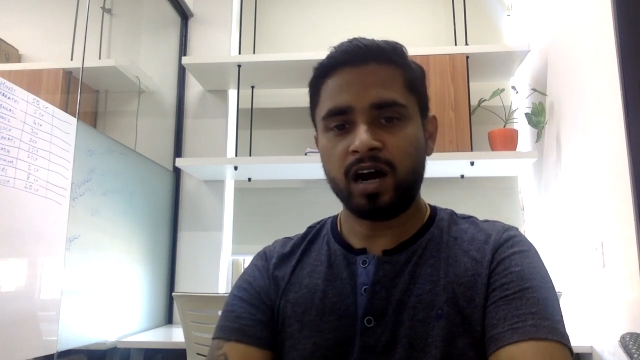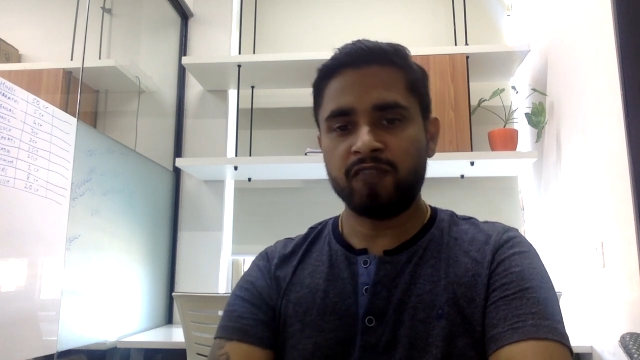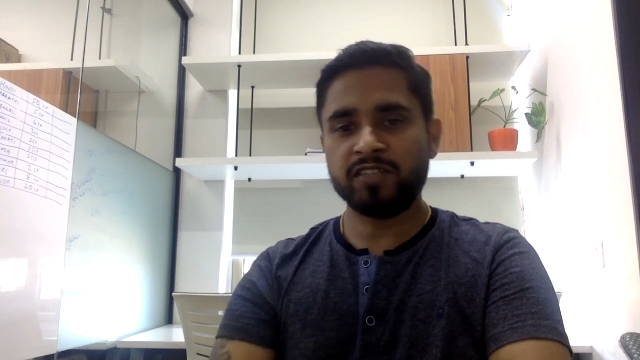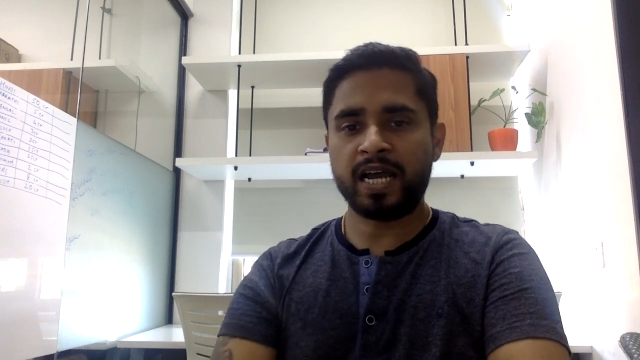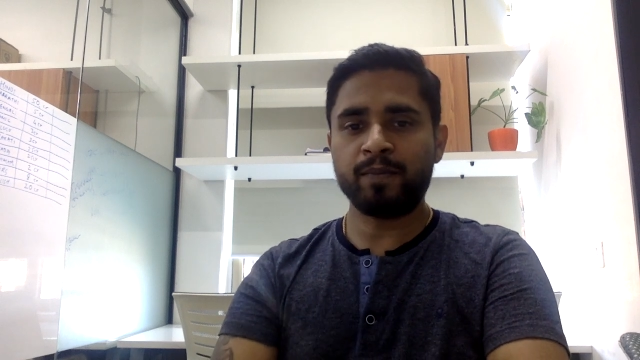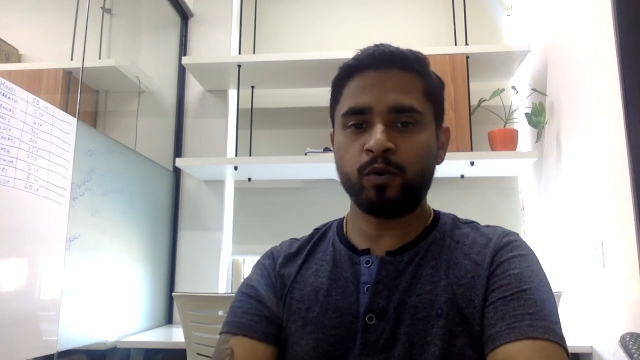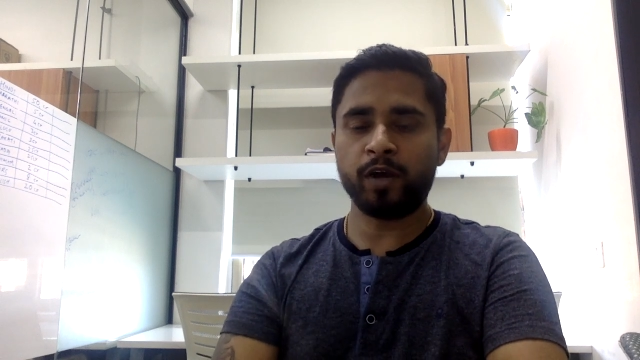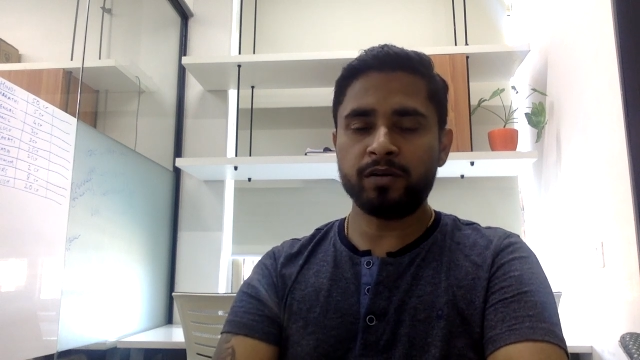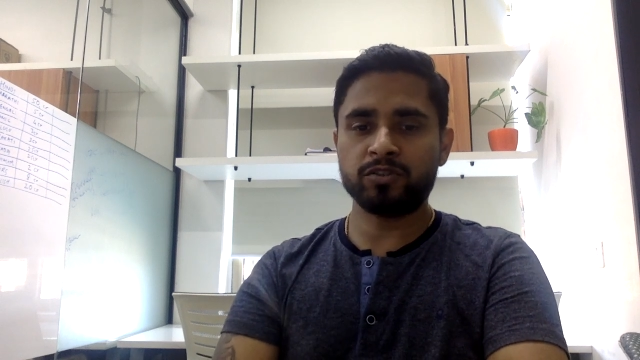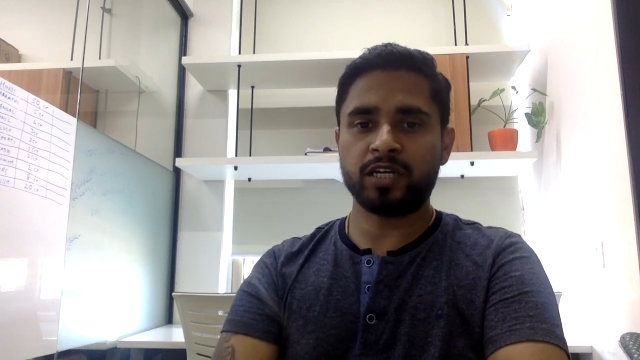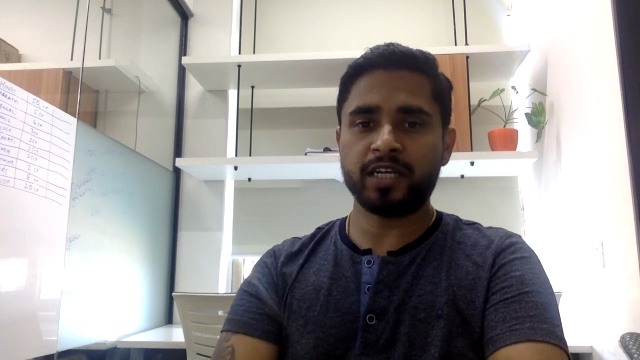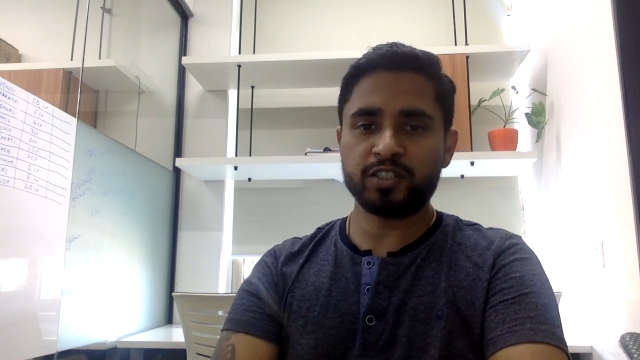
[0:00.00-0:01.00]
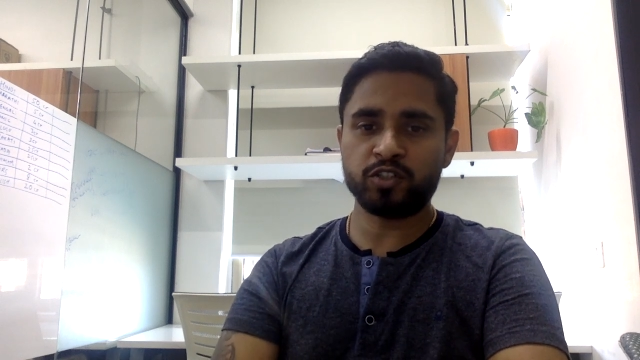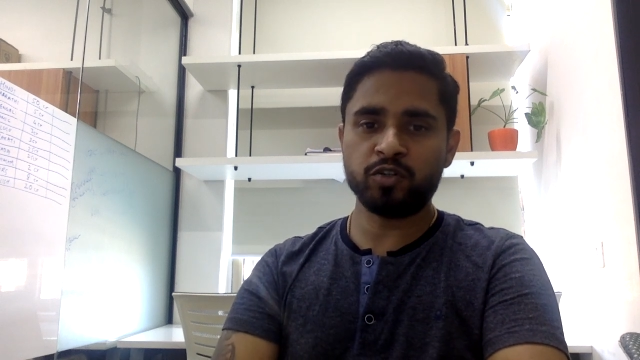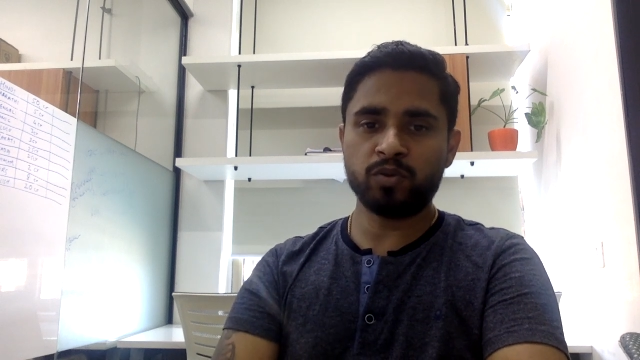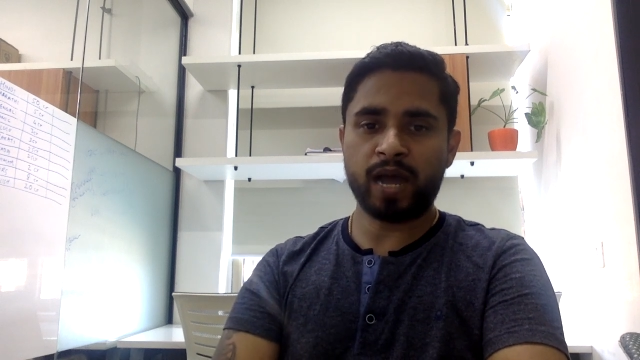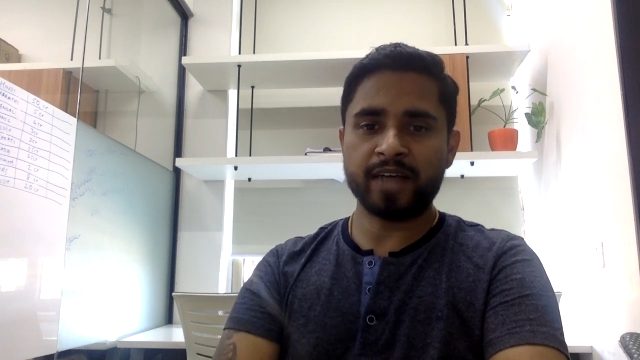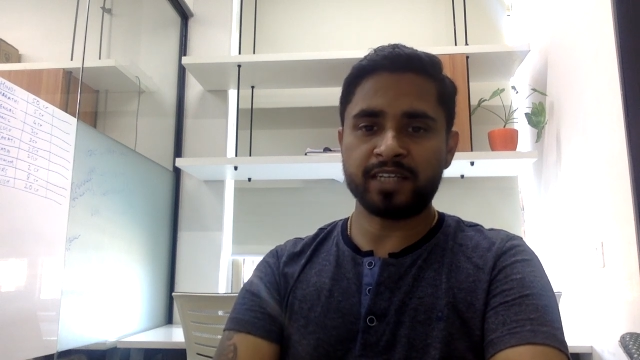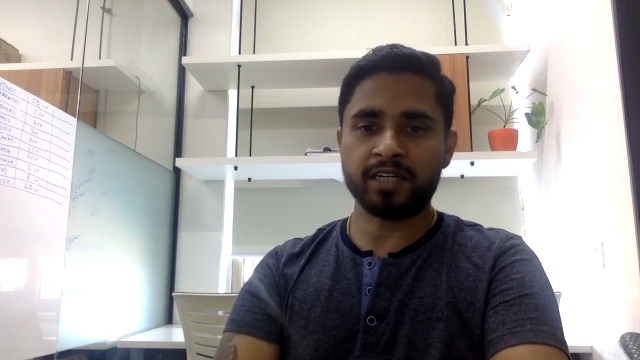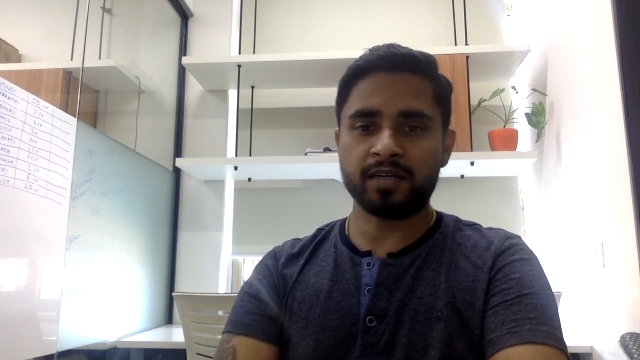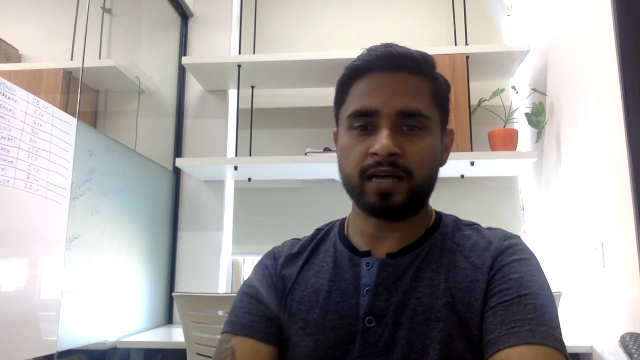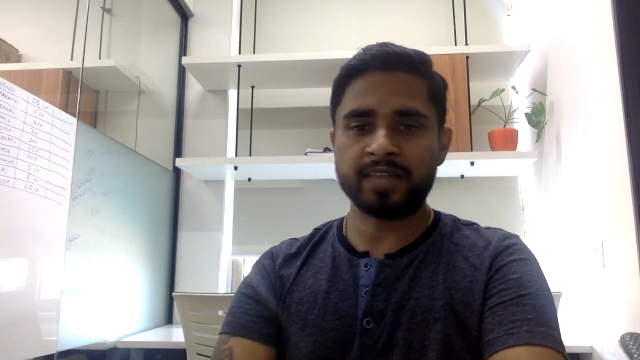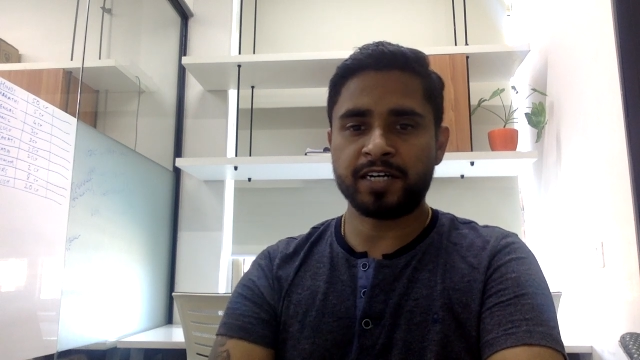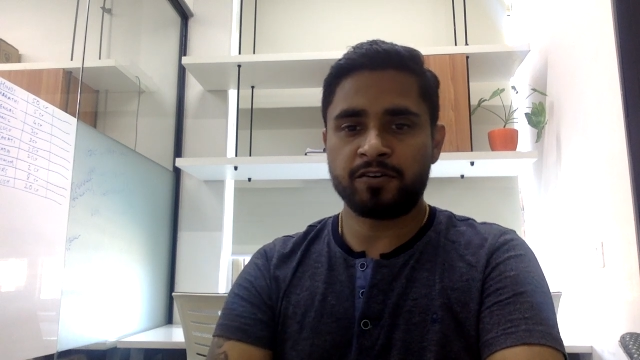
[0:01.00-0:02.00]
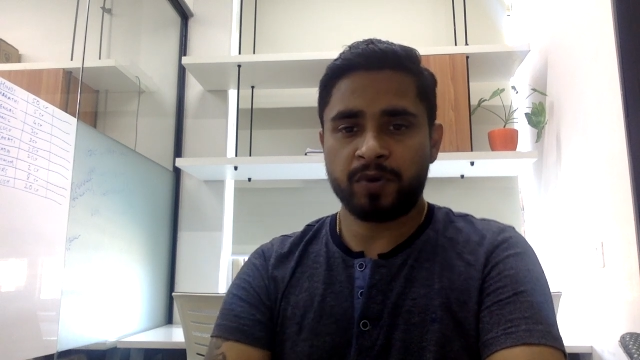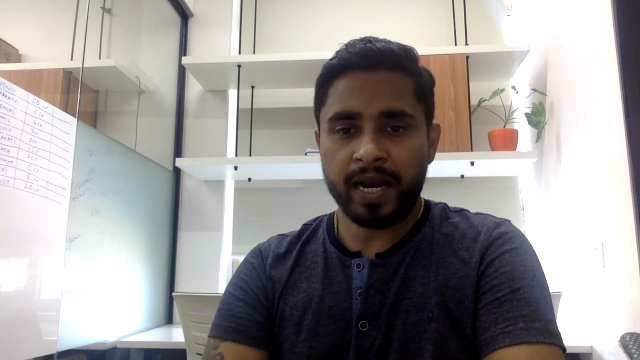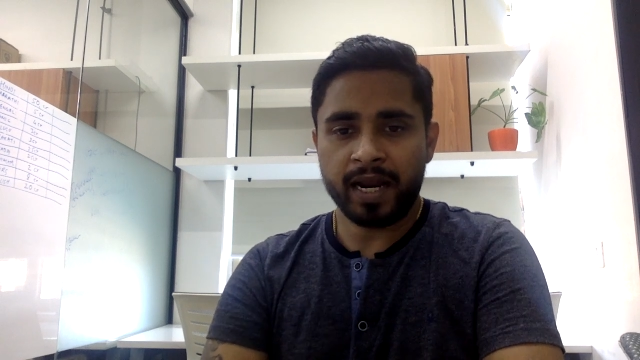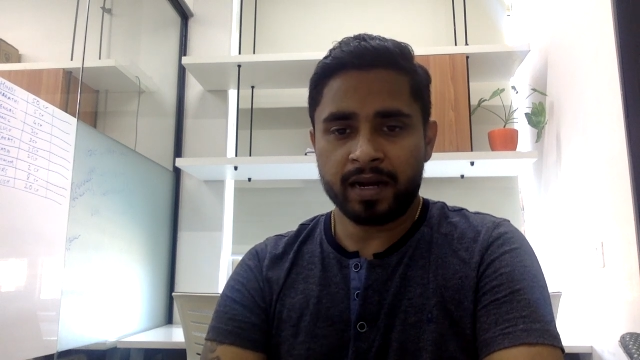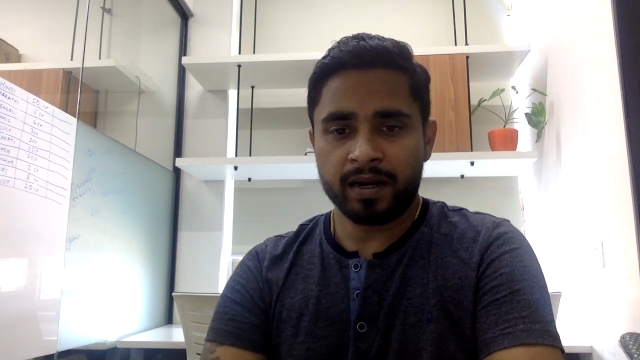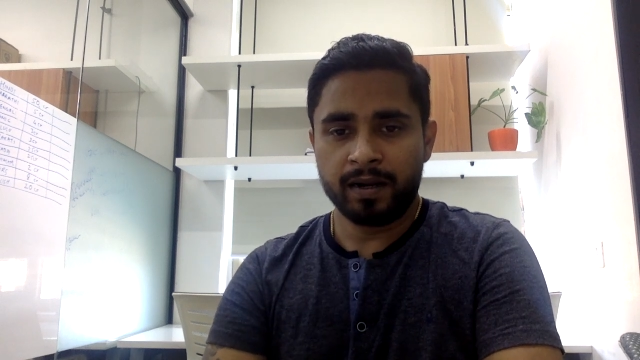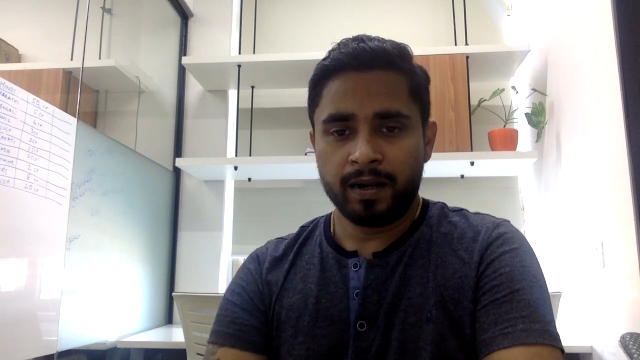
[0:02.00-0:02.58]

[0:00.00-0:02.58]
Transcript: which I am going to suggest you as a trick,